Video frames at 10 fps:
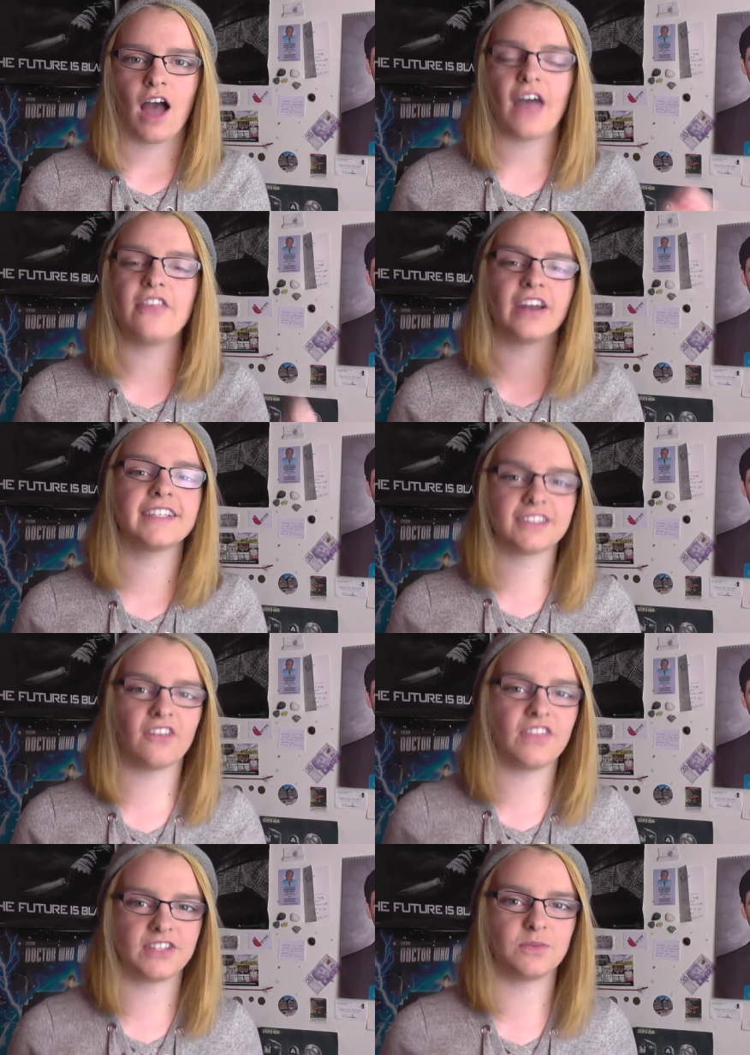And then I
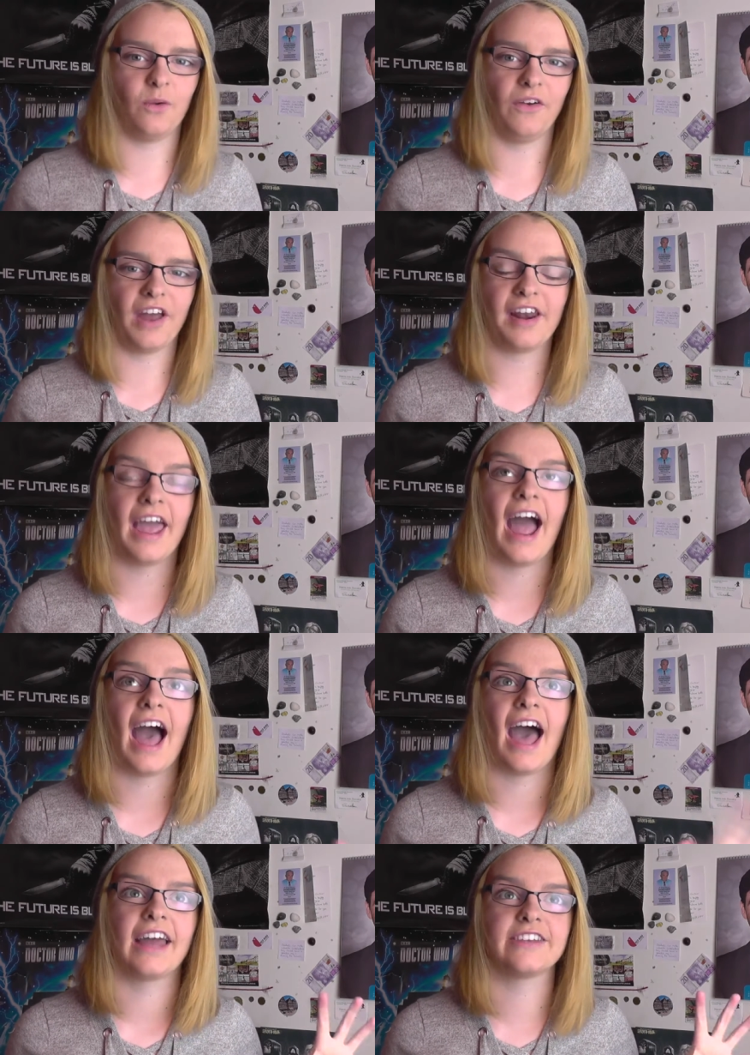saw this one and I
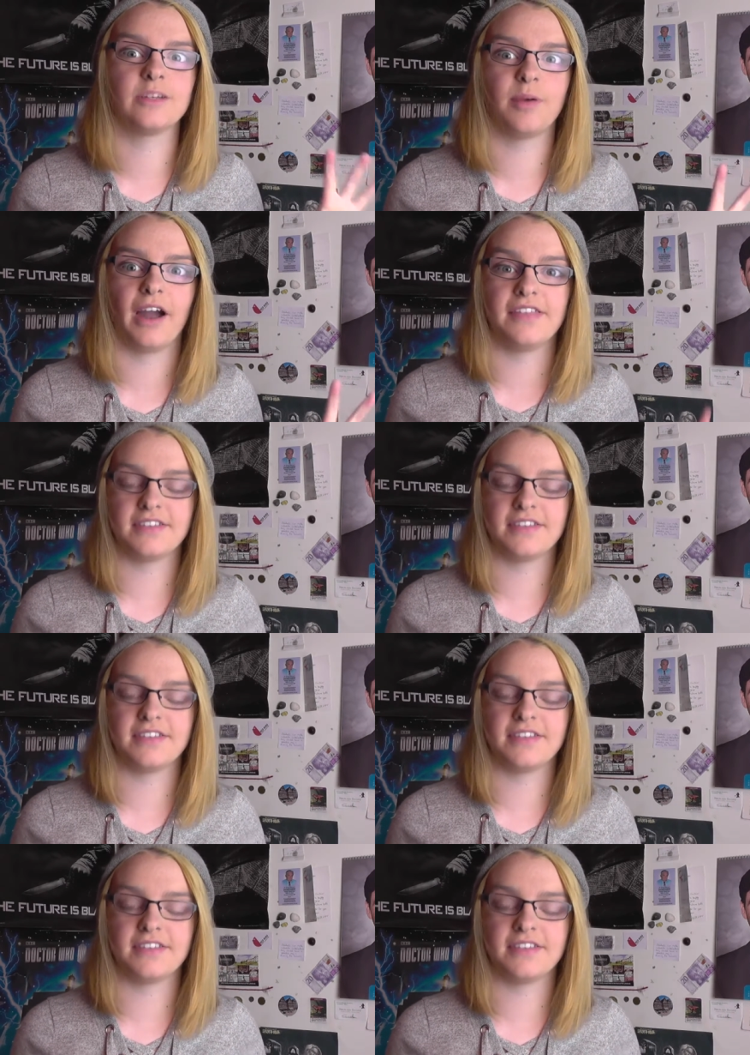had to buy it.